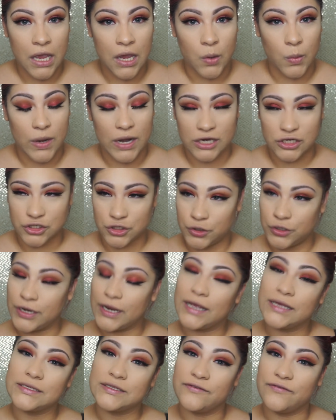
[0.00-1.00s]
When I showed
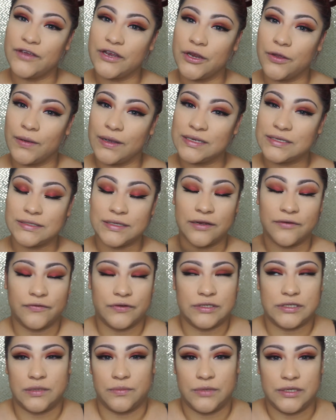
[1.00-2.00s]
you guys a video, I said for some